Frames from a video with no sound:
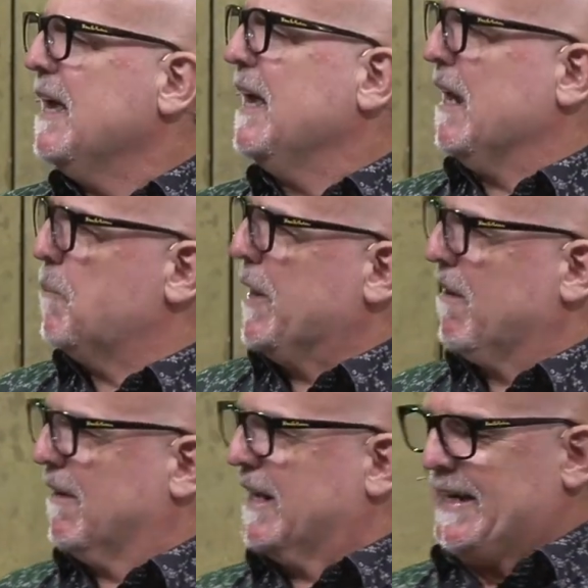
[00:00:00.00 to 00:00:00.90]
and
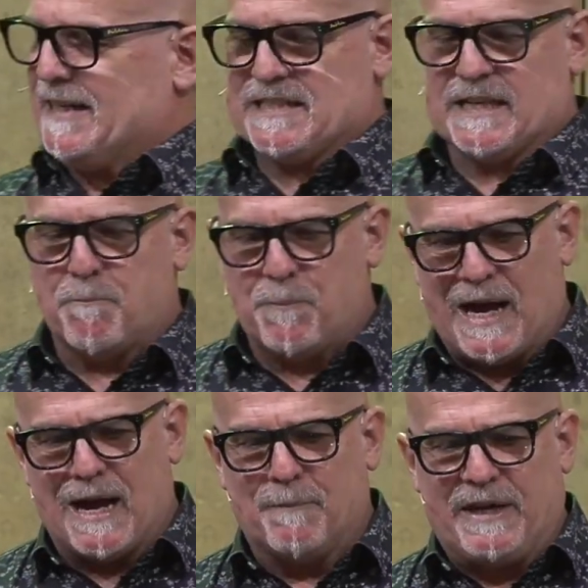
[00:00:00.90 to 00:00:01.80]
apparently it's a
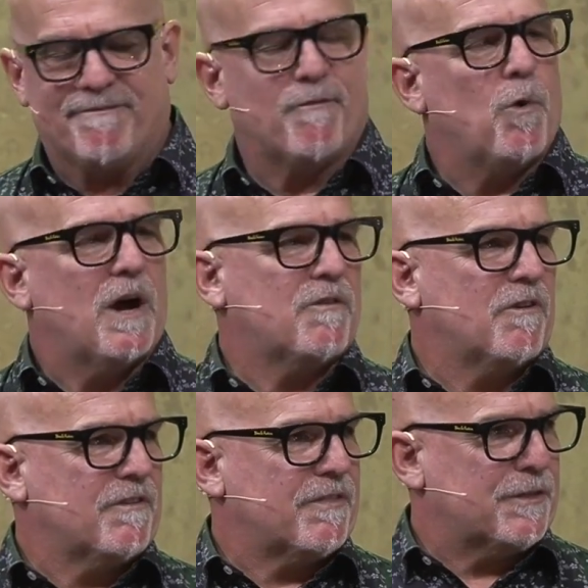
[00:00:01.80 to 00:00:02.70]
balmy
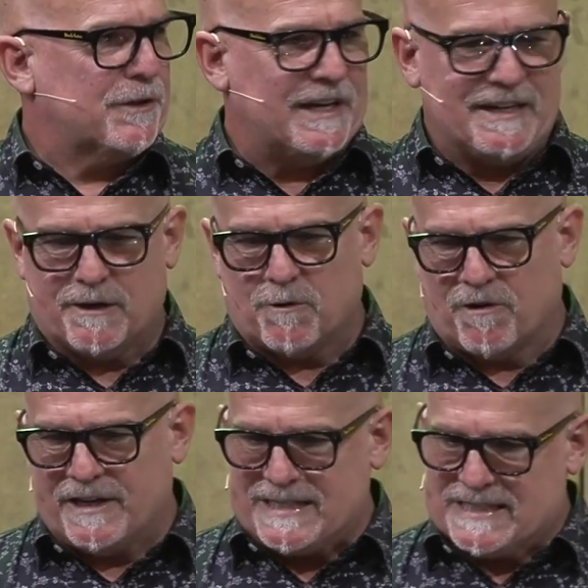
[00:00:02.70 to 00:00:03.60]
430
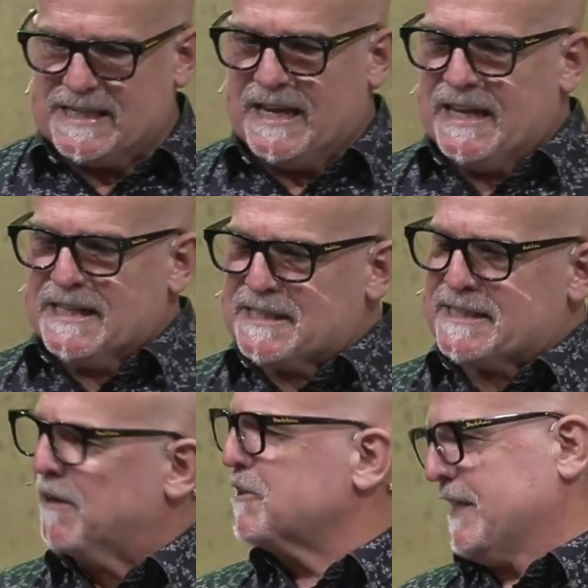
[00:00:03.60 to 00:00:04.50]
degrees
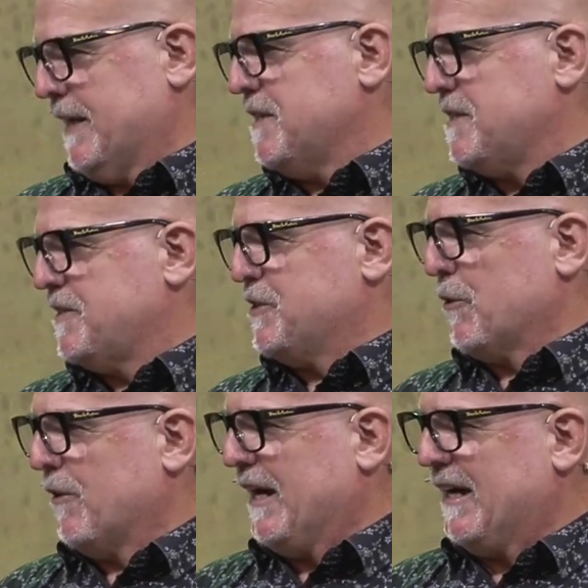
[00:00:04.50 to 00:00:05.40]
Celsius
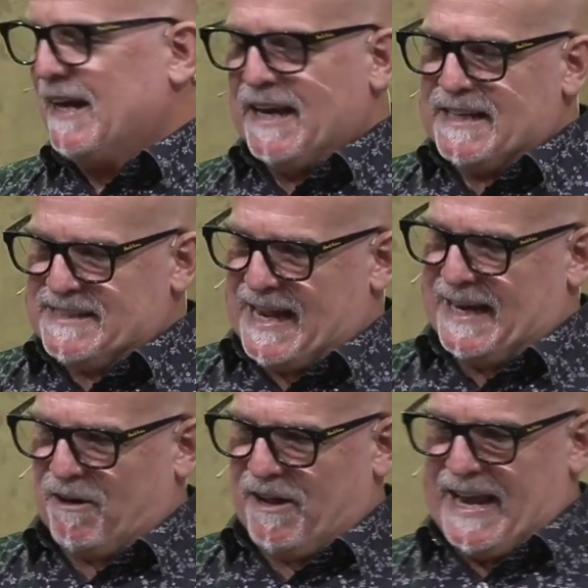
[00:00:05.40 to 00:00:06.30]
during
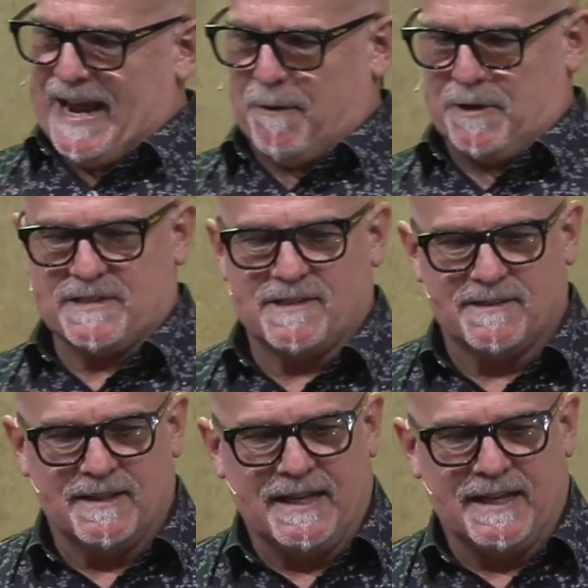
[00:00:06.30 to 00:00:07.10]
daylight hours.